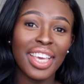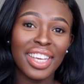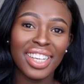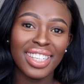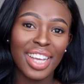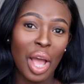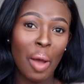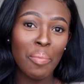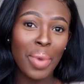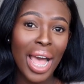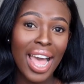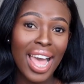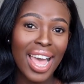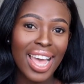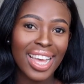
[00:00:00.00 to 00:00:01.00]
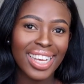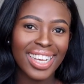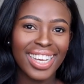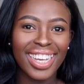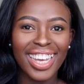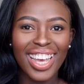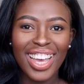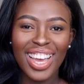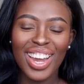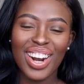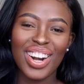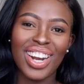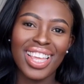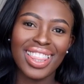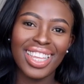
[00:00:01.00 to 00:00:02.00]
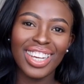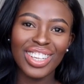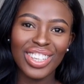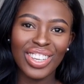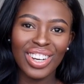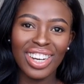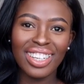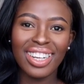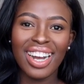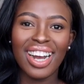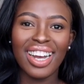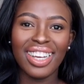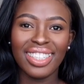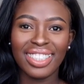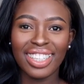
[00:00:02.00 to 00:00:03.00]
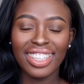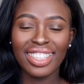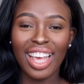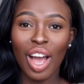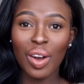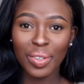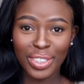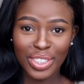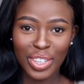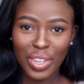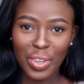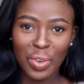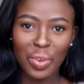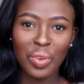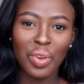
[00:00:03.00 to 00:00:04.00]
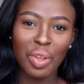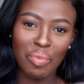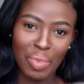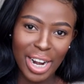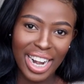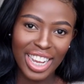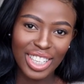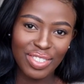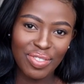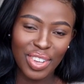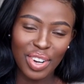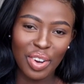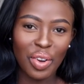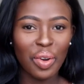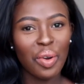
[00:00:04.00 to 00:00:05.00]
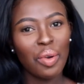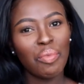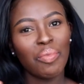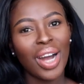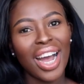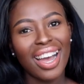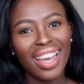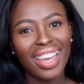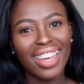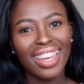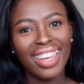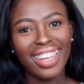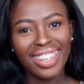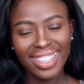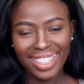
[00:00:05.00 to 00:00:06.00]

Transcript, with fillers: it i'm back all right thank you guys i'll see you in my next video bye